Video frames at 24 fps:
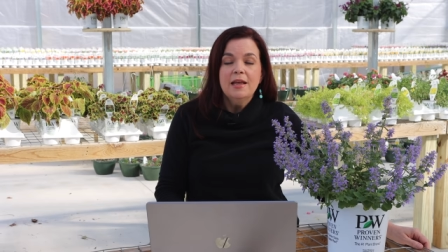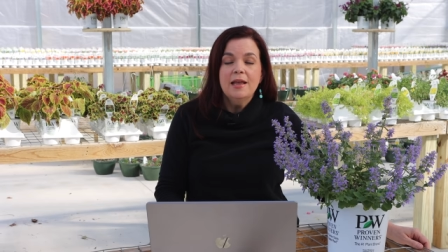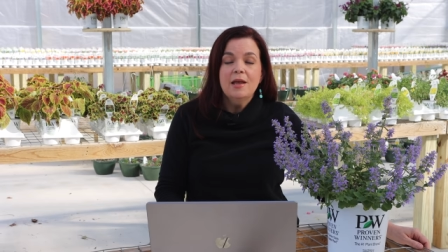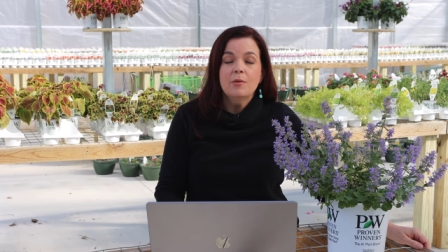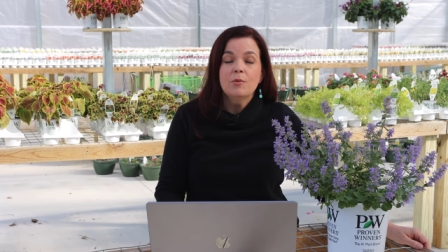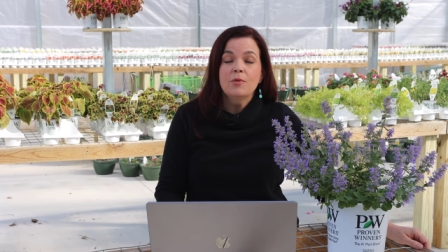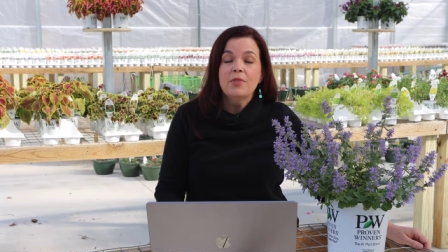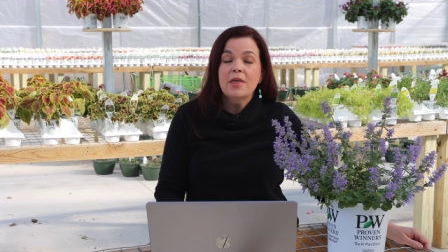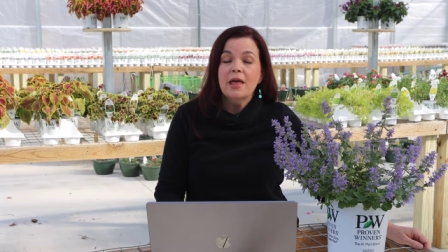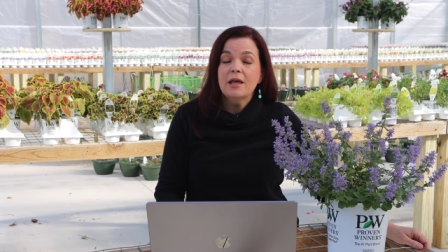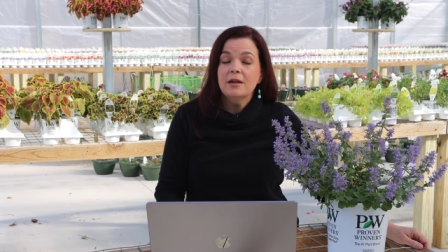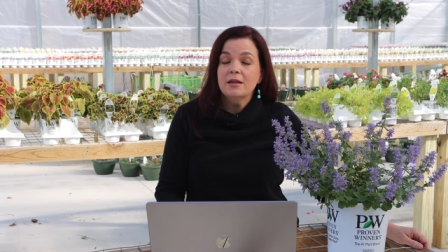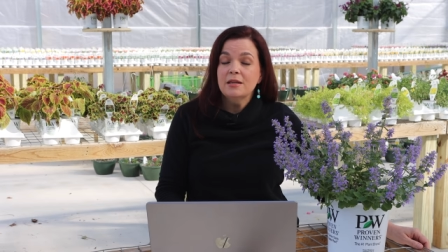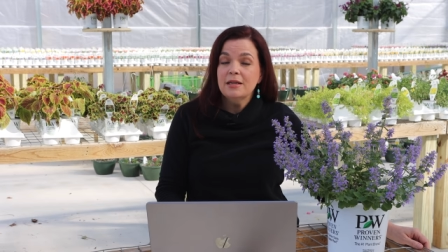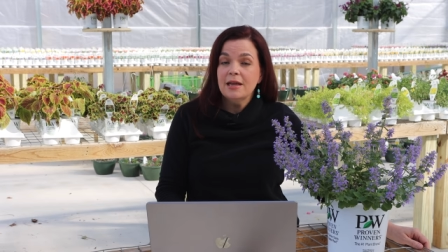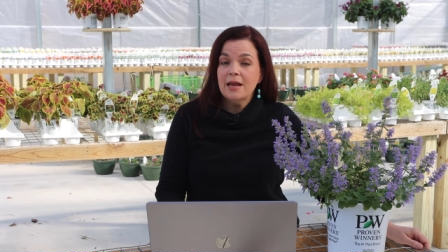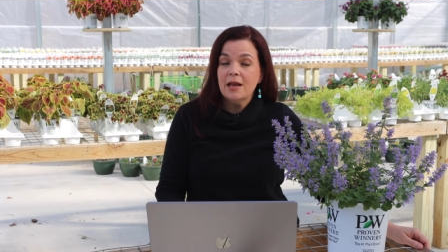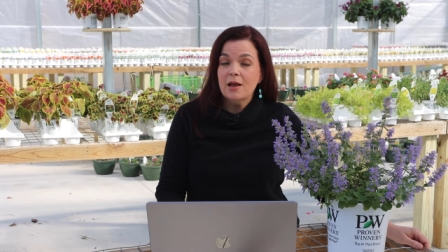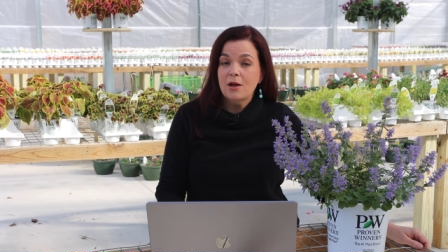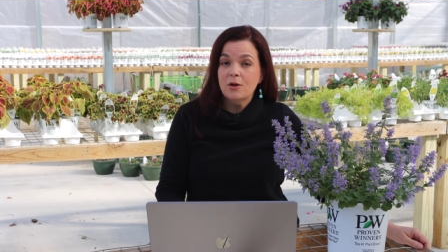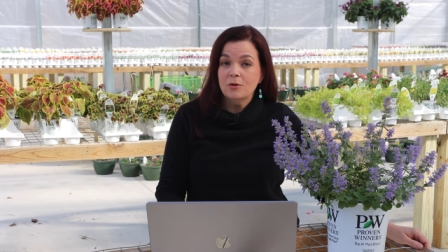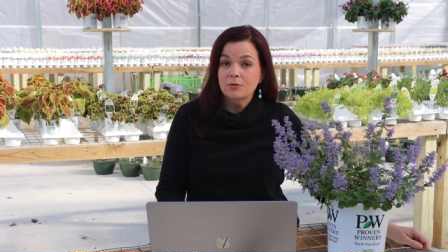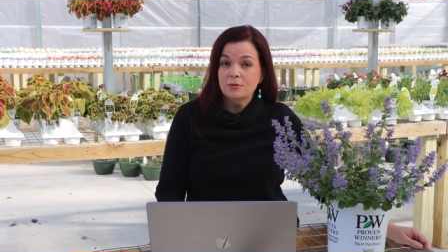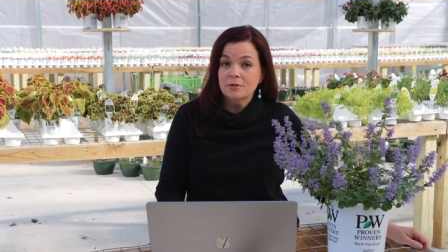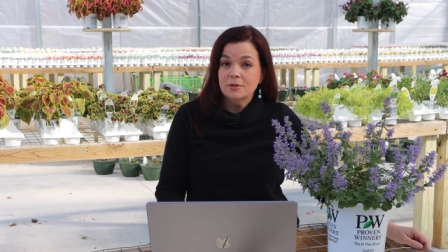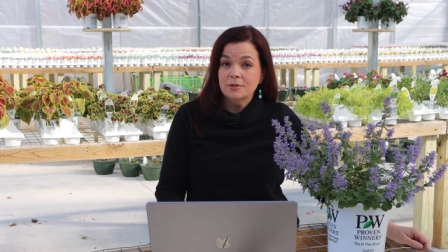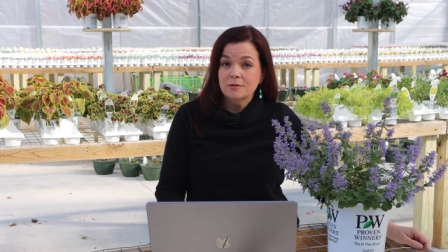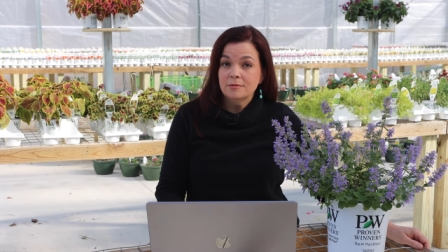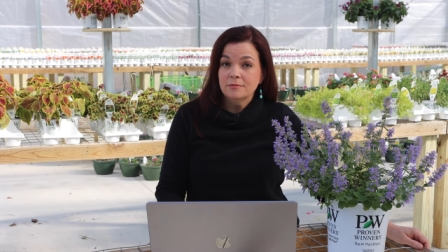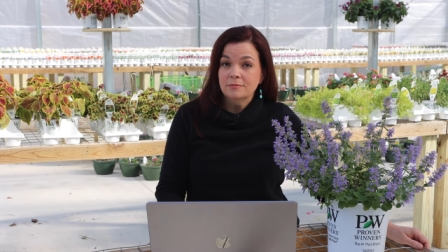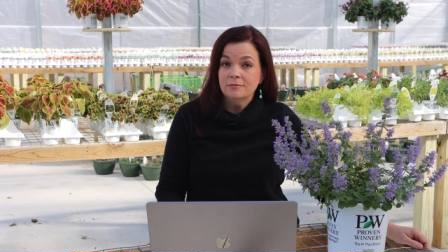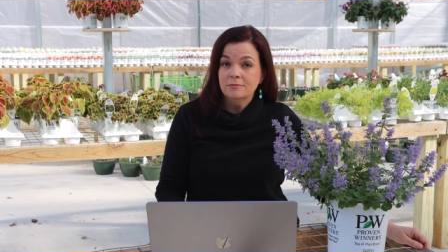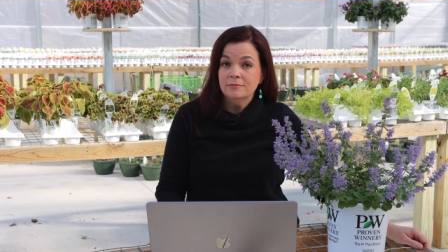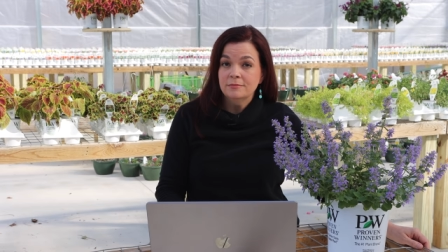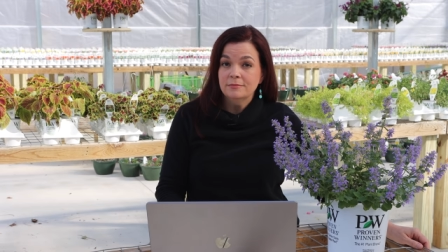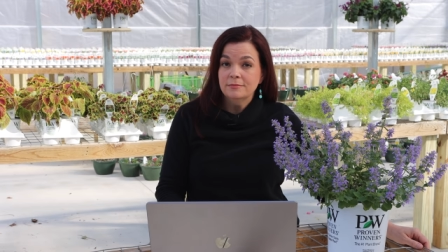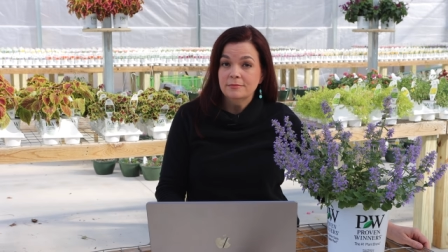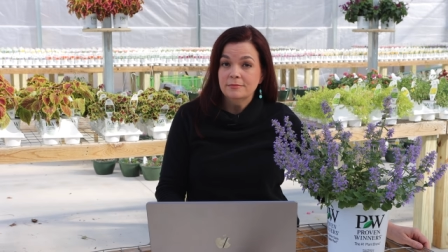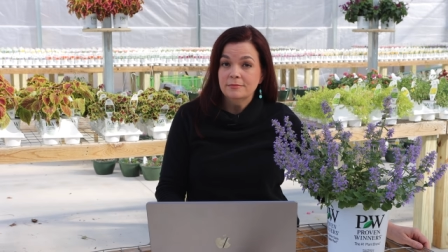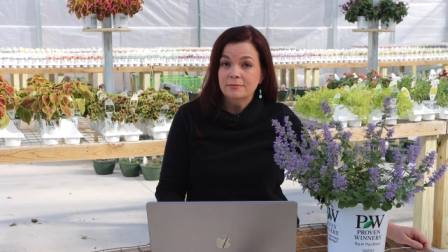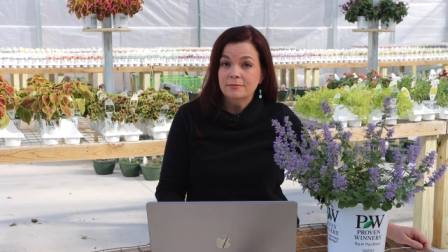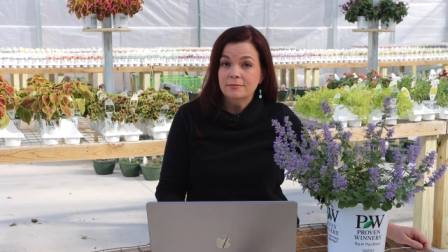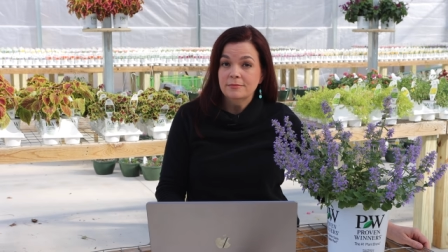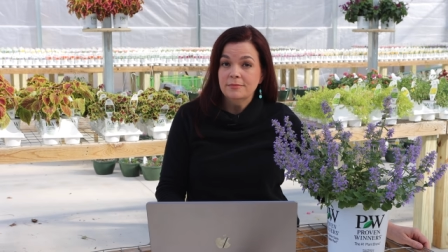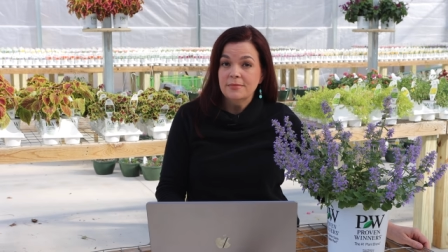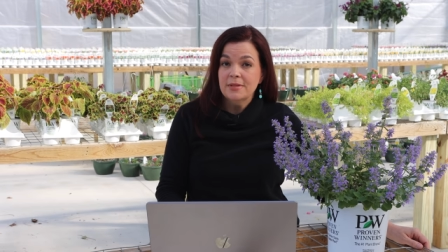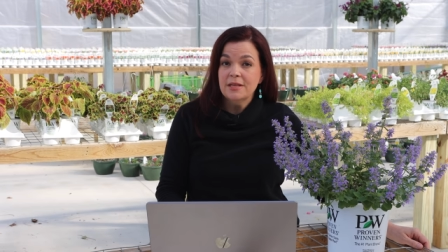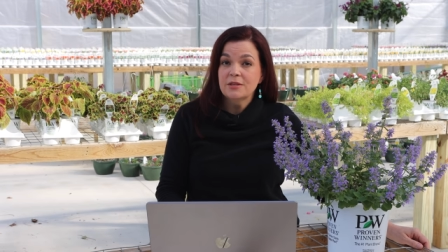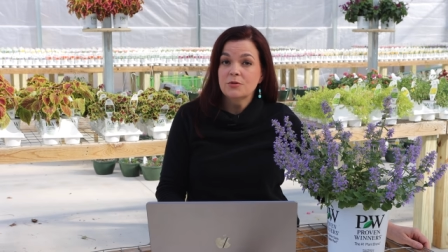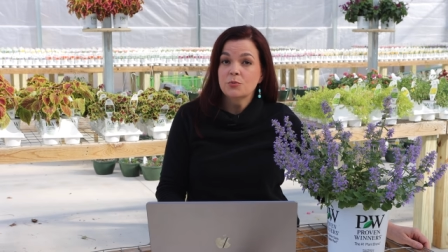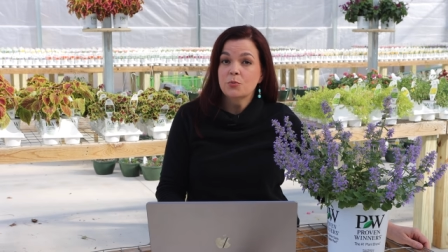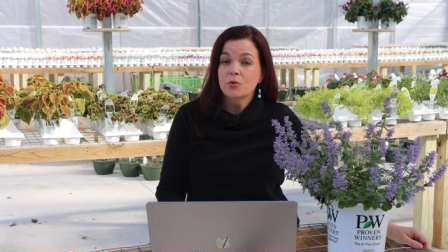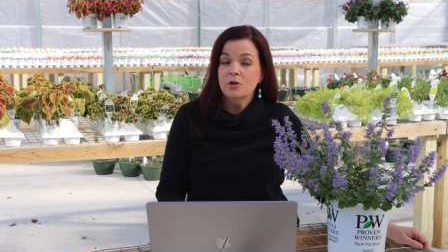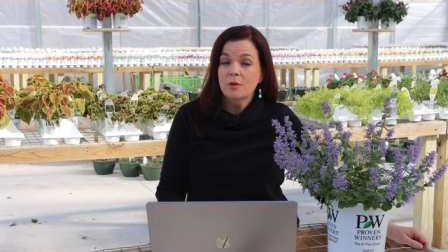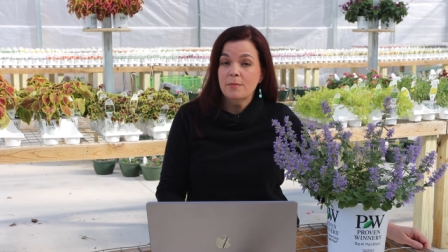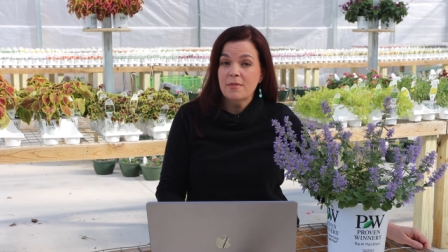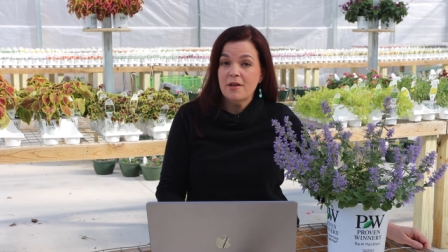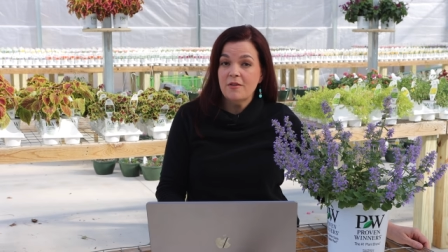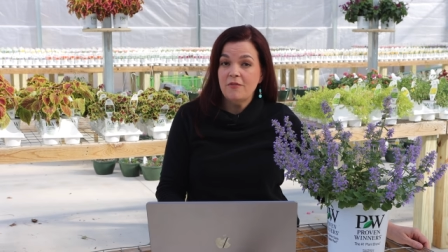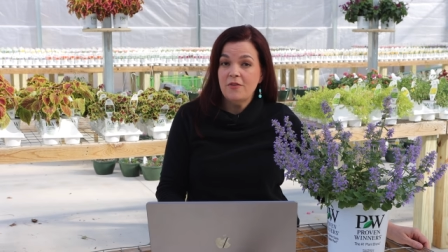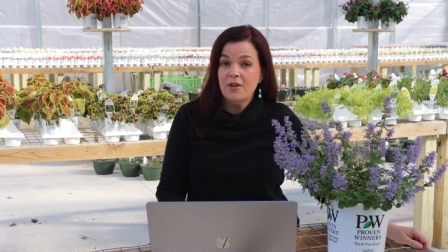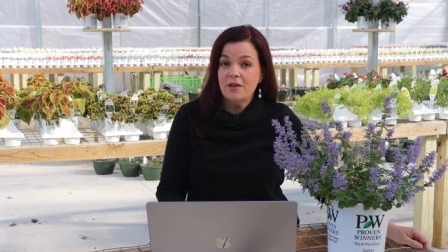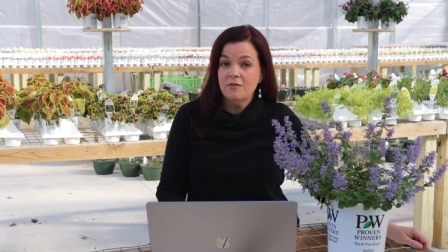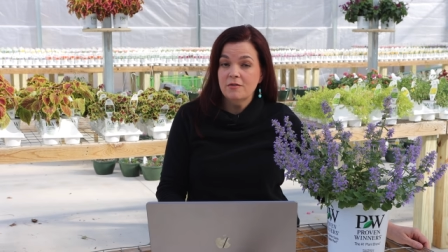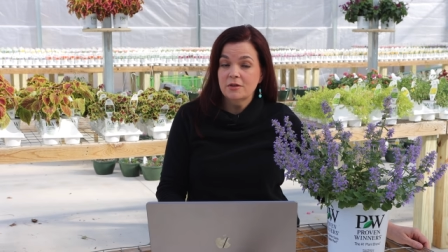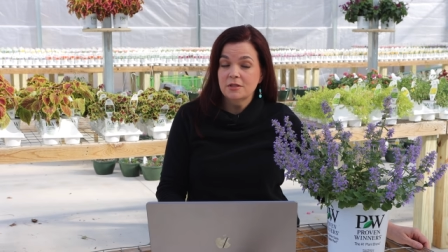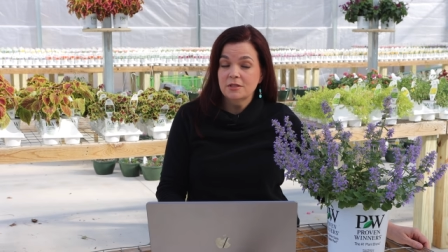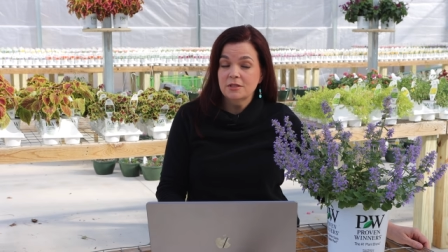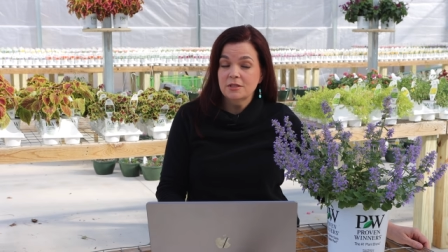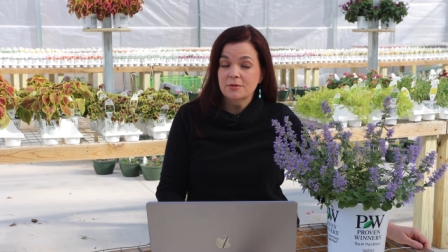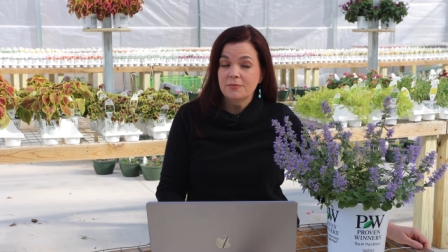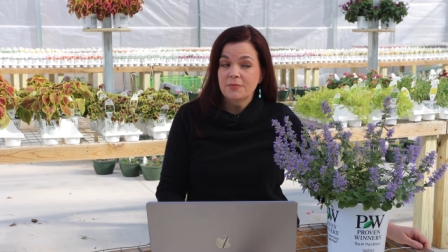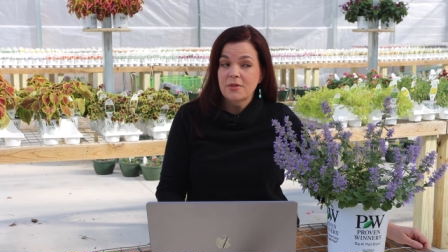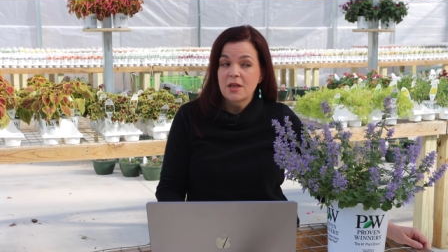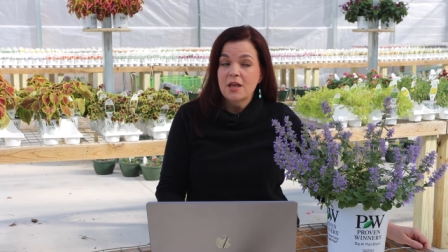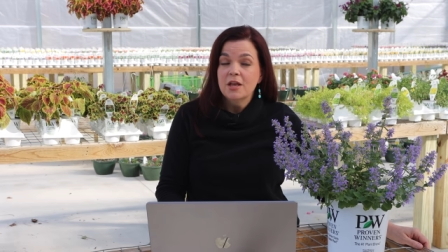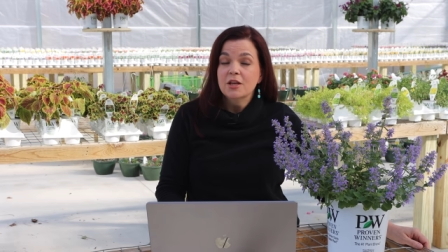and without a doubt, it's one of my favorites.